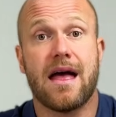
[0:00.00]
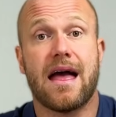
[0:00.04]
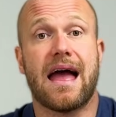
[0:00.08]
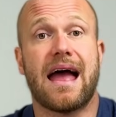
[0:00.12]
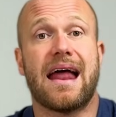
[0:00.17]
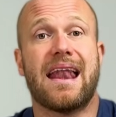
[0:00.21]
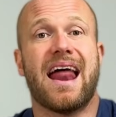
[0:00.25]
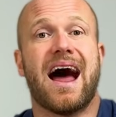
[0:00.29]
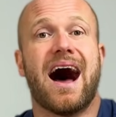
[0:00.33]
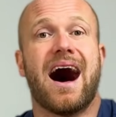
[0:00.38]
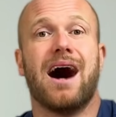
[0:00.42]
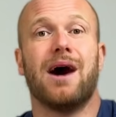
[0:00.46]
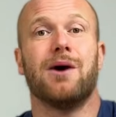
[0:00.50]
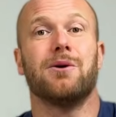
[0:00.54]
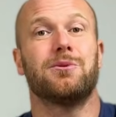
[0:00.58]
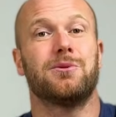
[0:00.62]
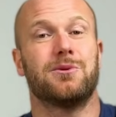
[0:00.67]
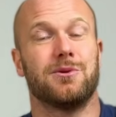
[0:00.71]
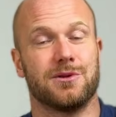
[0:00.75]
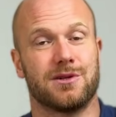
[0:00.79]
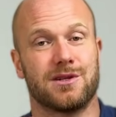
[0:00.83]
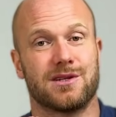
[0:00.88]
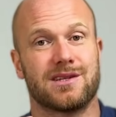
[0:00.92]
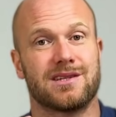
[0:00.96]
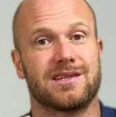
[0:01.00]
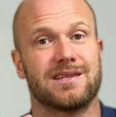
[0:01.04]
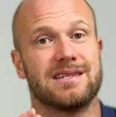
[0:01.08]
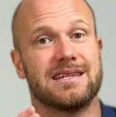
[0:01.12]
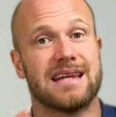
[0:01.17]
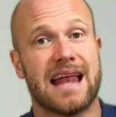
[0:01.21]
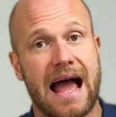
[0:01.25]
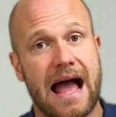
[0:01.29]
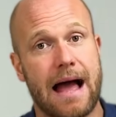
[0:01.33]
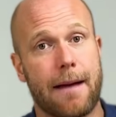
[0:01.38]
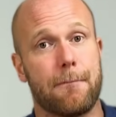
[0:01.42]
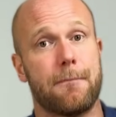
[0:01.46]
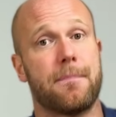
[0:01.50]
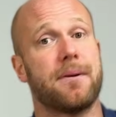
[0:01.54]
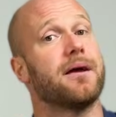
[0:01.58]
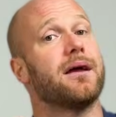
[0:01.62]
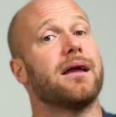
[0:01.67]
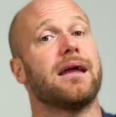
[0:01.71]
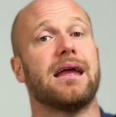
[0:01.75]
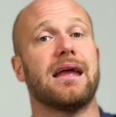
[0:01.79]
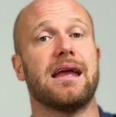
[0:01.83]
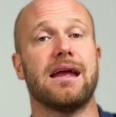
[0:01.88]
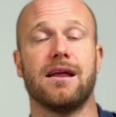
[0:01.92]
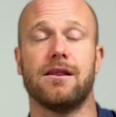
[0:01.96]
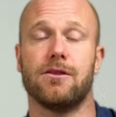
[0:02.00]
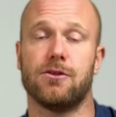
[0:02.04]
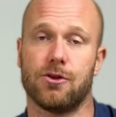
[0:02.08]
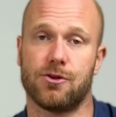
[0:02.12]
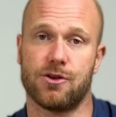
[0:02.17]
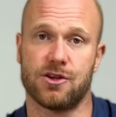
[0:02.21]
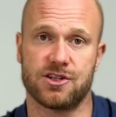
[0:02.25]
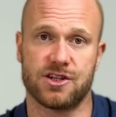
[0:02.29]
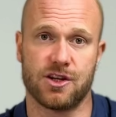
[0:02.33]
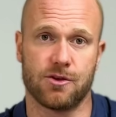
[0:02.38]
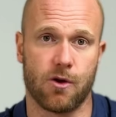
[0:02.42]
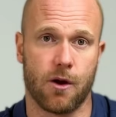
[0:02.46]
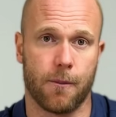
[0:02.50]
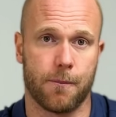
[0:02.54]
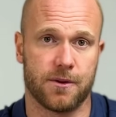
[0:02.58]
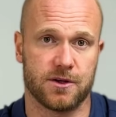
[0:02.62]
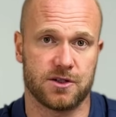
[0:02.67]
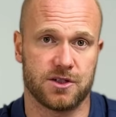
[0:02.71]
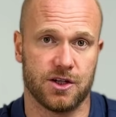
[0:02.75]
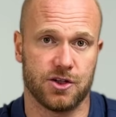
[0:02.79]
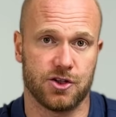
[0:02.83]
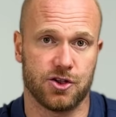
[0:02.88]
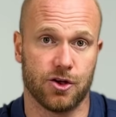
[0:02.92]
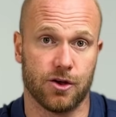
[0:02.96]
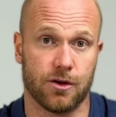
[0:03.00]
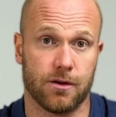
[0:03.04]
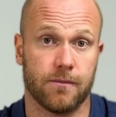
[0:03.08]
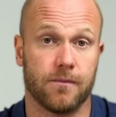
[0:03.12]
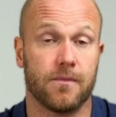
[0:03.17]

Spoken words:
and how to snap into the zero position.